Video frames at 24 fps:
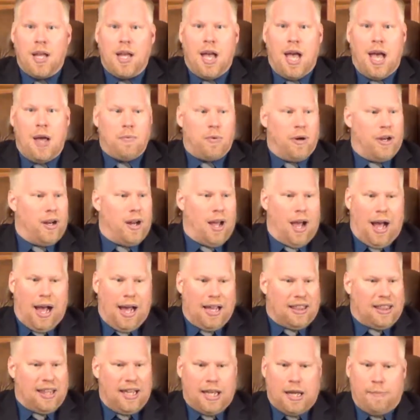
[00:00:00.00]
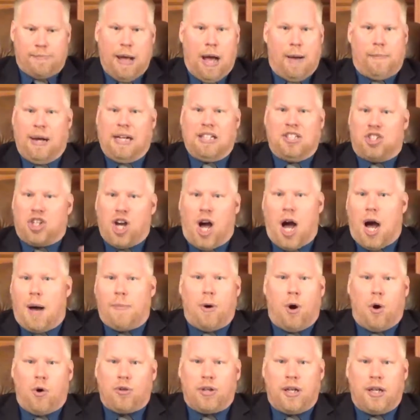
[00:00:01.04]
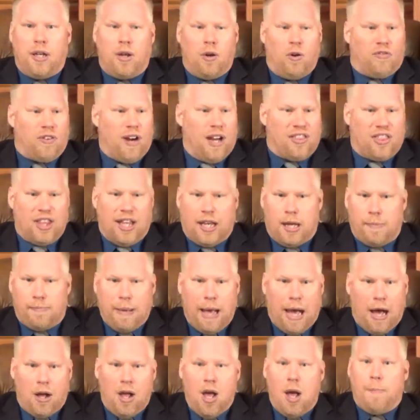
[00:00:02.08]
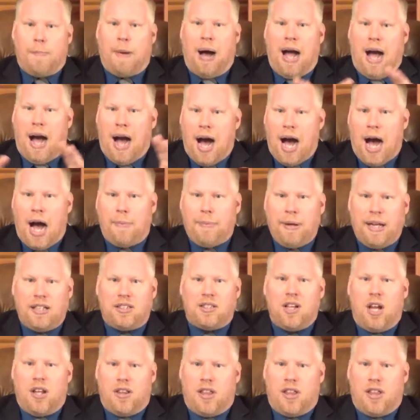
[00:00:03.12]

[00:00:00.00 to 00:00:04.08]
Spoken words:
And when I think about my job only, or if I think about my hobbies,